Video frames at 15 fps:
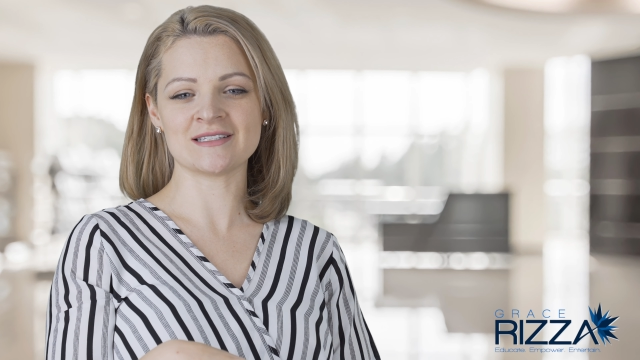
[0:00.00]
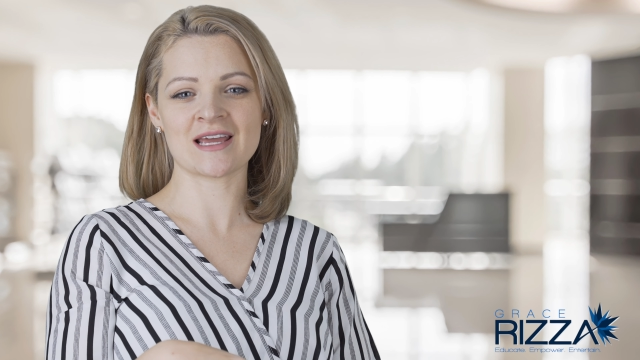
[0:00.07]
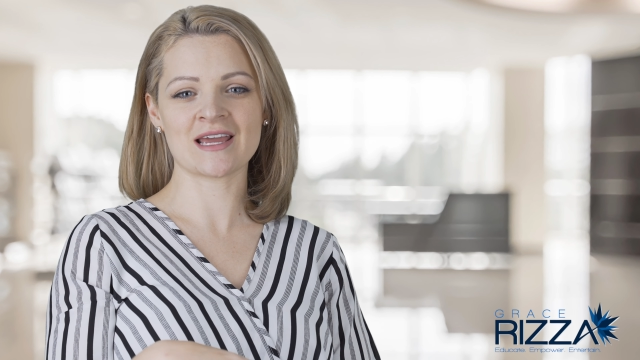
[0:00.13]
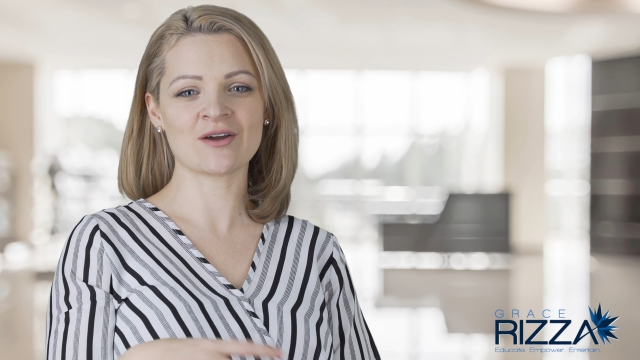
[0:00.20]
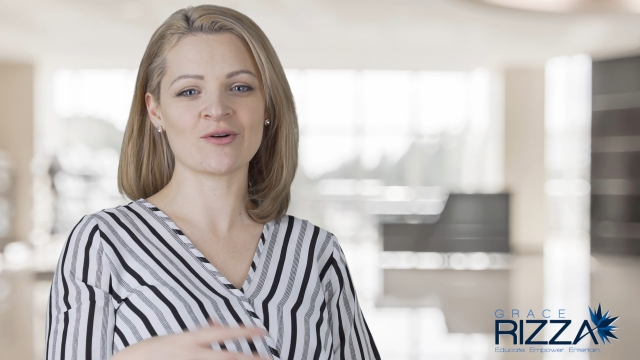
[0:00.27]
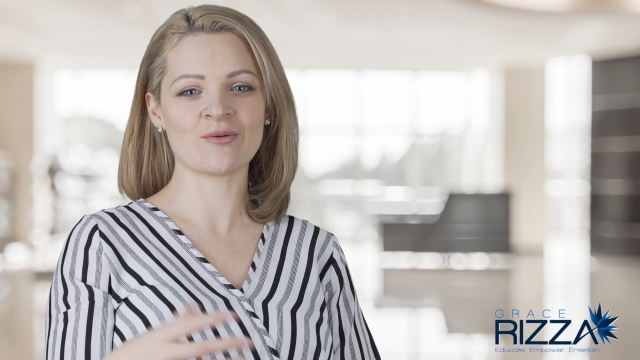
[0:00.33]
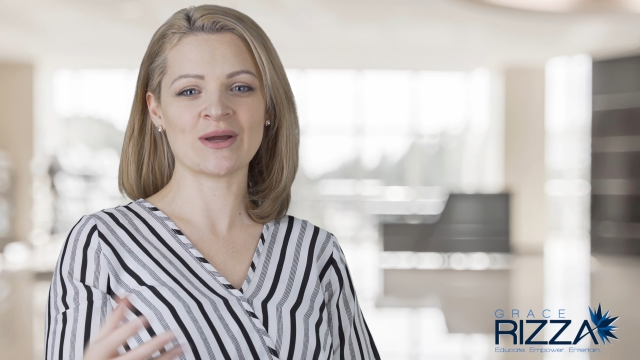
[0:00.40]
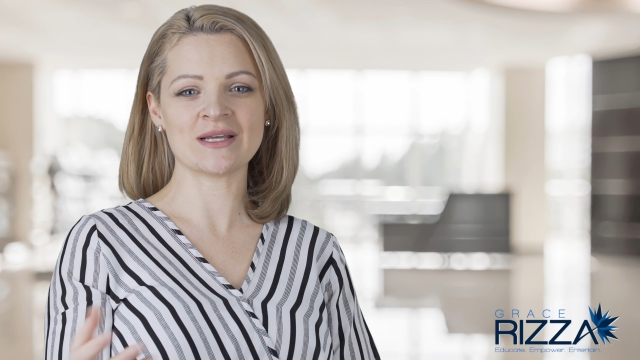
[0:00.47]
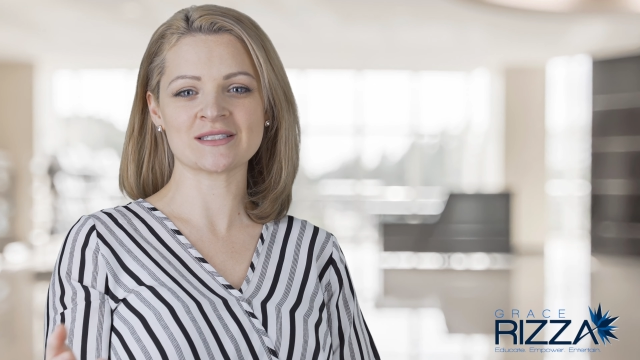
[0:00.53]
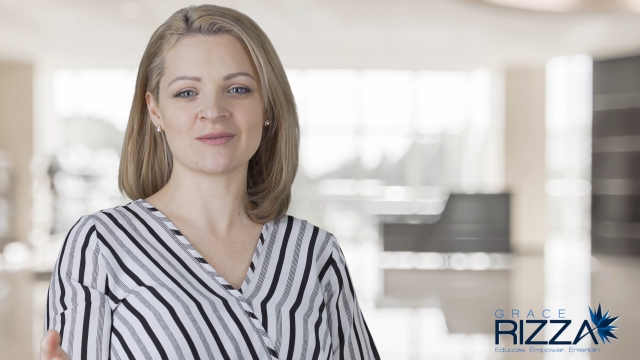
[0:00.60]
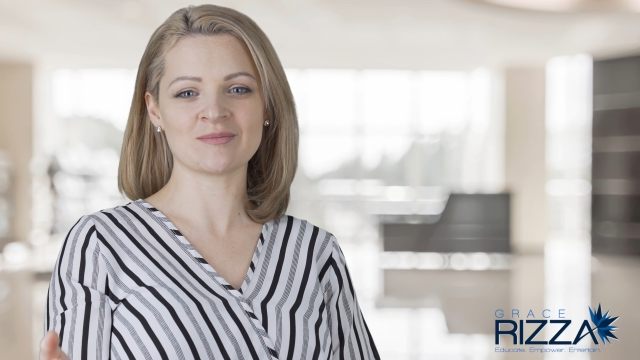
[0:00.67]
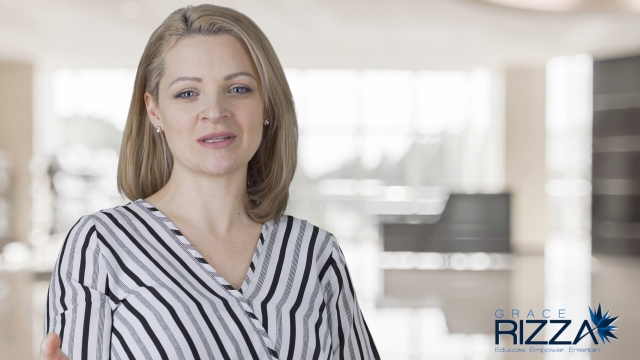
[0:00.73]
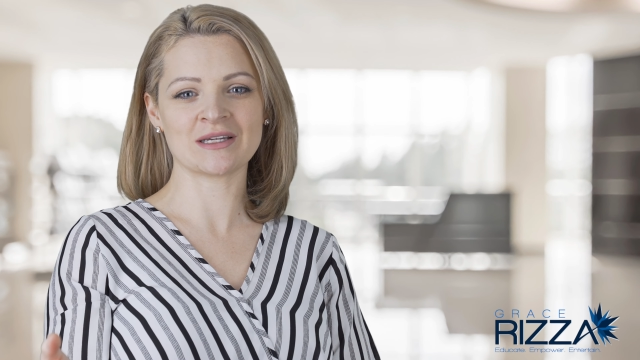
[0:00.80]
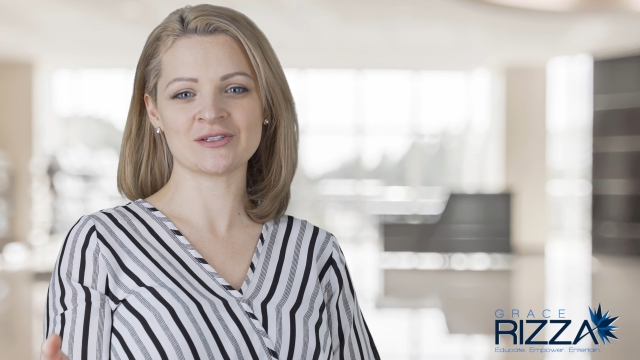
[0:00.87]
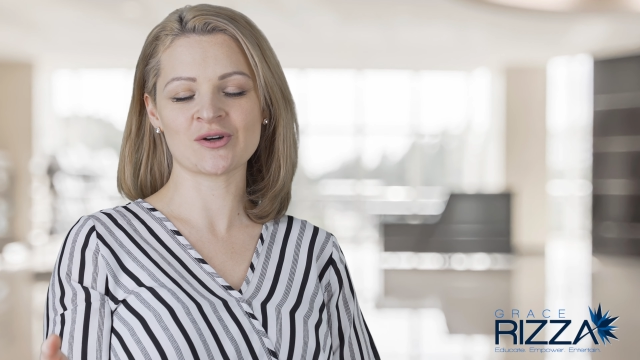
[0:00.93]
take away
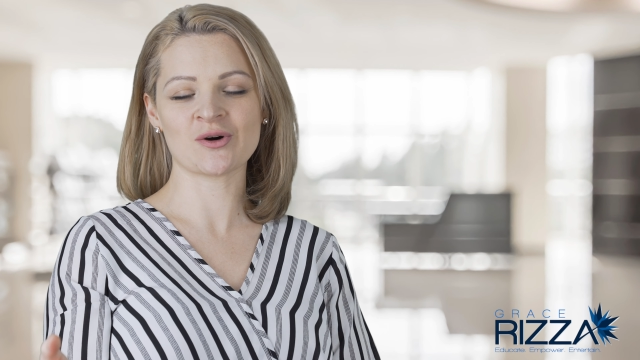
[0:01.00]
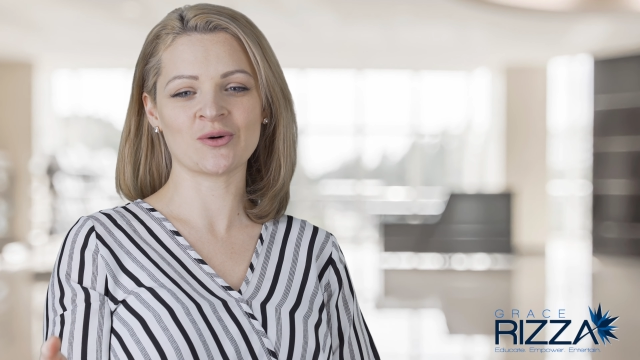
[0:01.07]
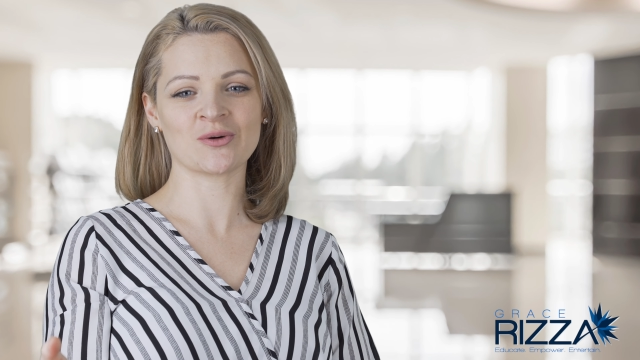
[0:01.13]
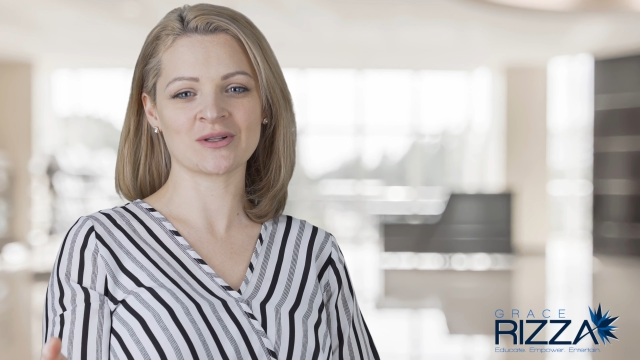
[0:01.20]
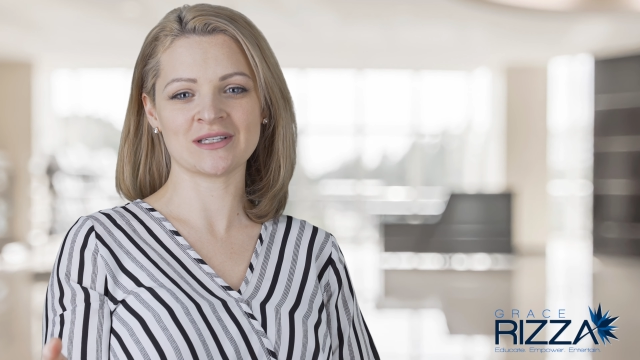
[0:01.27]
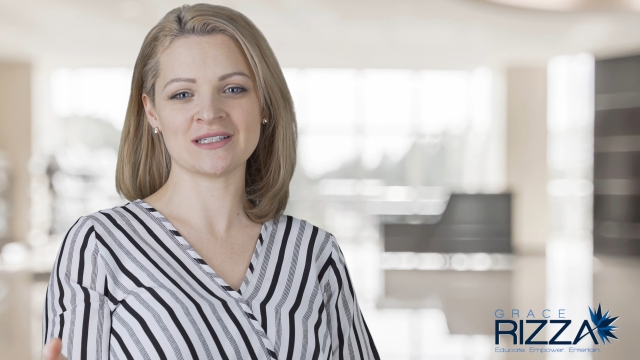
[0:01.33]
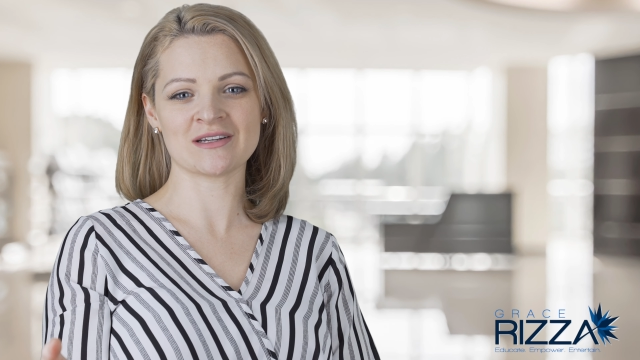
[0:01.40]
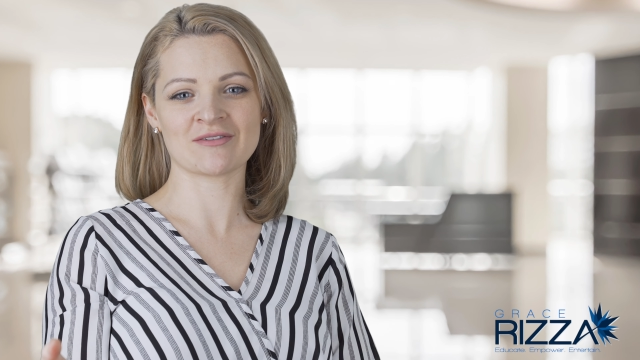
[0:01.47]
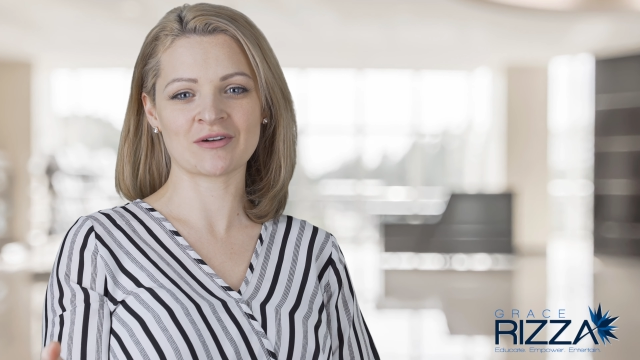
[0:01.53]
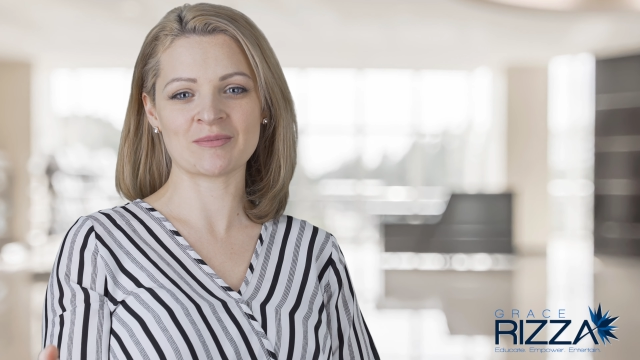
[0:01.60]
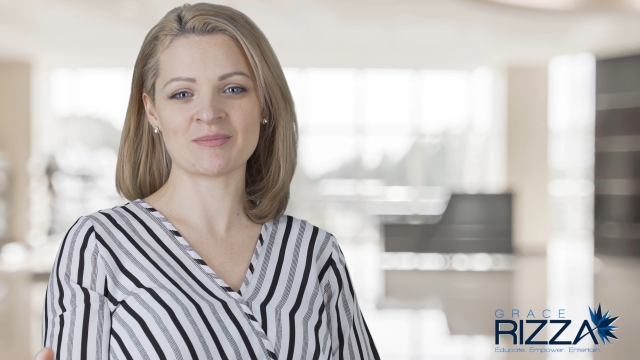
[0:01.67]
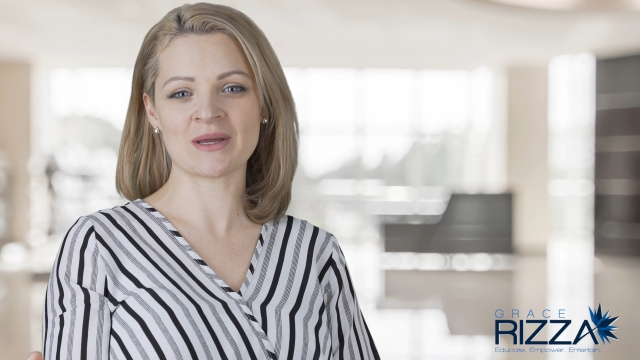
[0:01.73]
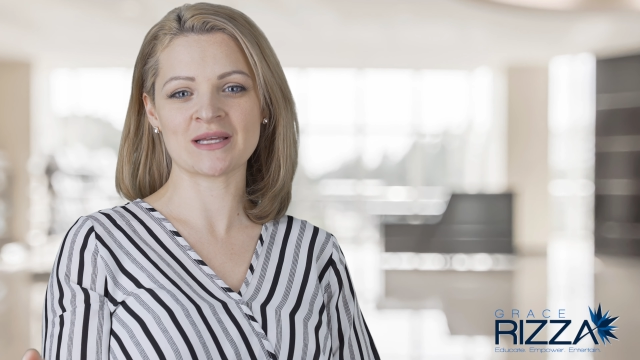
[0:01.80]
something totally different